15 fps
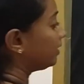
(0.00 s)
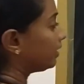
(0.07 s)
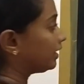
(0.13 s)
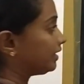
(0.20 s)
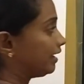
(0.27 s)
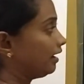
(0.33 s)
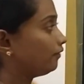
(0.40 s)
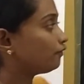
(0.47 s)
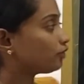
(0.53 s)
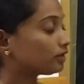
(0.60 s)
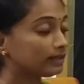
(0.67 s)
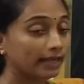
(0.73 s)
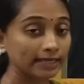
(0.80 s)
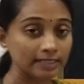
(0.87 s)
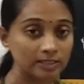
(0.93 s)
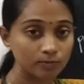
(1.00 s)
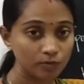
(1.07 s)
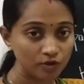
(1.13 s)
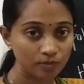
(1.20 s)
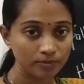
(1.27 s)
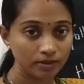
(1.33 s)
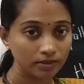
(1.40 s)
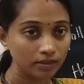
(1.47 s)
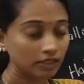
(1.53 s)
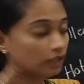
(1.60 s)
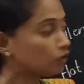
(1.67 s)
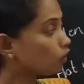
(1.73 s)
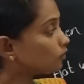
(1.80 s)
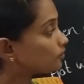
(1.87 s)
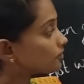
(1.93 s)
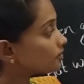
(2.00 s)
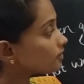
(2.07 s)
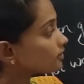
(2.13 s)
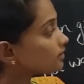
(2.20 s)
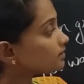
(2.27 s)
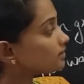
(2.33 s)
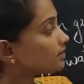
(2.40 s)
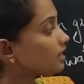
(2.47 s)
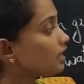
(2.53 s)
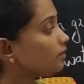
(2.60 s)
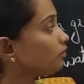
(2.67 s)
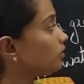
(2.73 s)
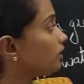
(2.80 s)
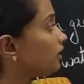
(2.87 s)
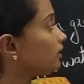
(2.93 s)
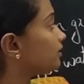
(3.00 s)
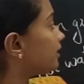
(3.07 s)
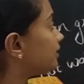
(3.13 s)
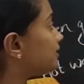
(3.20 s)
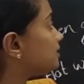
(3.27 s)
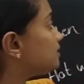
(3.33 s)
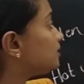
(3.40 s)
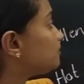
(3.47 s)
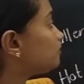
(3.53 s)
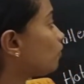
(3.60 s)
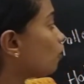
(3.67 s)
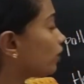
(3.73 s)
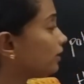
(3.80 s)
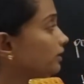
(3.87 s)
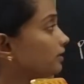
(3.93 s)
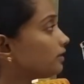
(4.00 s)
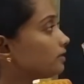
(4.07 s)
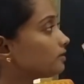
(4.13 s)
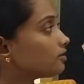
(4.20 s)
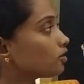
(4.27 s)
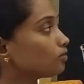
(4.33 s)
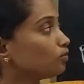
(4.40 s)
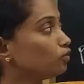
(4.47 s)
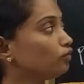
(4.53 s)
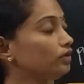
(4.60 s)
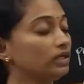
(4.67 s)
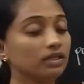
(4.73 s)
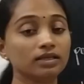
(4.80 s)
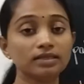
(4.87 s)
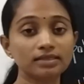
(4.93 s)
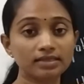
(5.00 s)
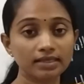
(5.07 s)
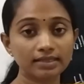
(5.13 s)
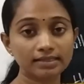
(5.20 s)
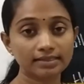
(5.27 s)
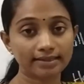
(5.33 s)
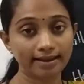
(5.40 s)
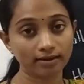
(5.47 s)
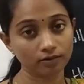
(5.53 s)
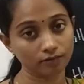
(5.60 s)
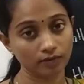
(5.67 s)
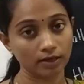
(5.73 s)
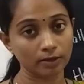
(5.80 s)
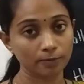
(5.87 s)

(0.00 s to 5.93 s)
And after the experiment, he observed the same thing, that is, these pollen grains are moving in a zigzag way.